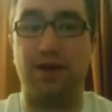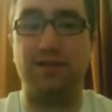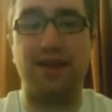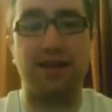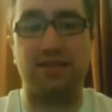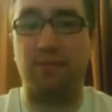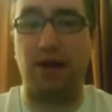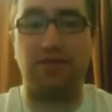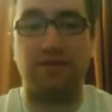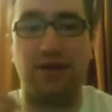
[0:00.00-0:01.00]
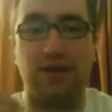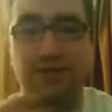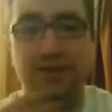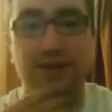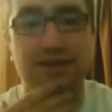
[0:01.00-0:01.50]
a guy that's bounced
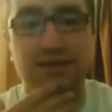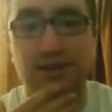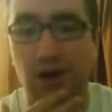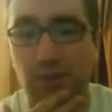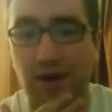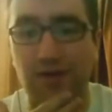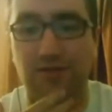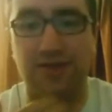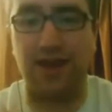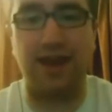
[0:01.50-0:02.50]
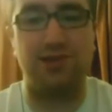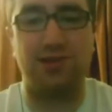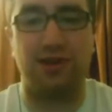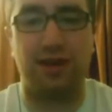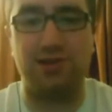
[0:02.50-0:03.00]
around the league, bounced around the
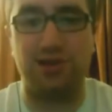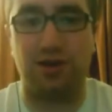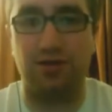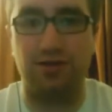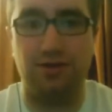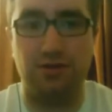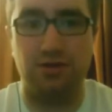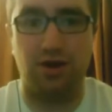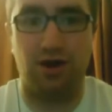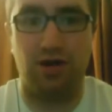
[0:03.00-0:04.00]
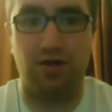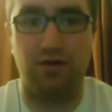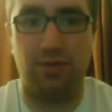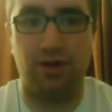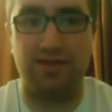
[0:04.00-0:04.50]
AHL, NHL, all over the
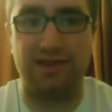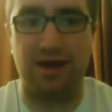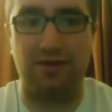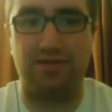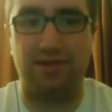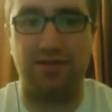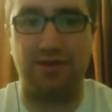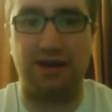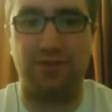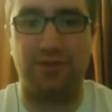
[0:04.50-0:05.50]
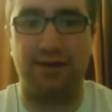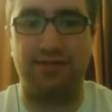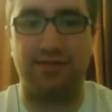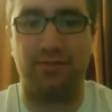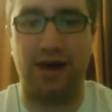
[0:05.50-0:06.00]
place, and now he's starting to find a place
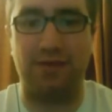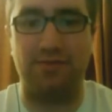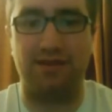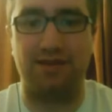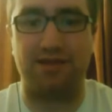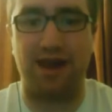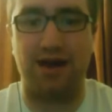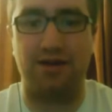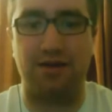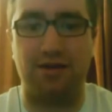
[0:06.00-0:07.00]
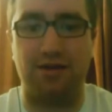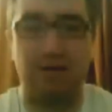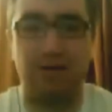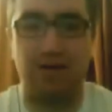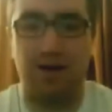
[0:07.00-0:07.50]
as a bottom 6 guy.
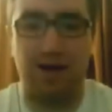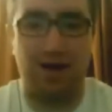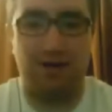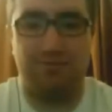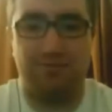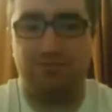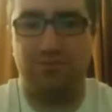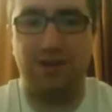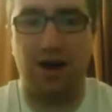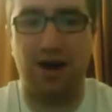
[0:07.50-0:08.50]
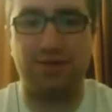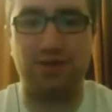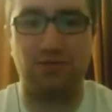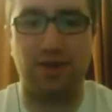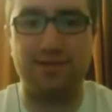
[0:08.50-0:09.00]
I
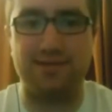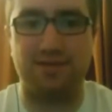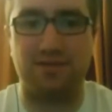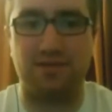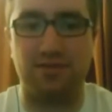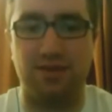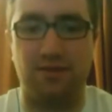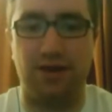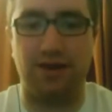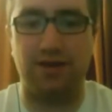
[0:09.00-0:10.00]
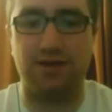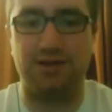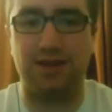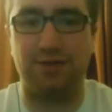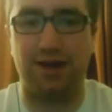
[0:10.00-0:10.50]
think the Rangers are certainly a very good
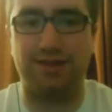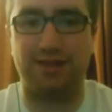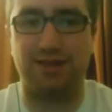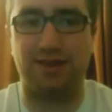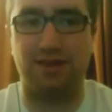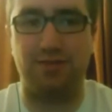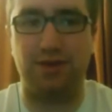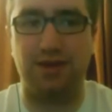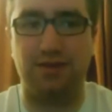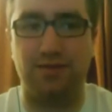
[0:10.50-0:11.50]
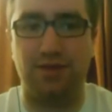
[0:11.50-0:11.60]
team, and I think they're going to be,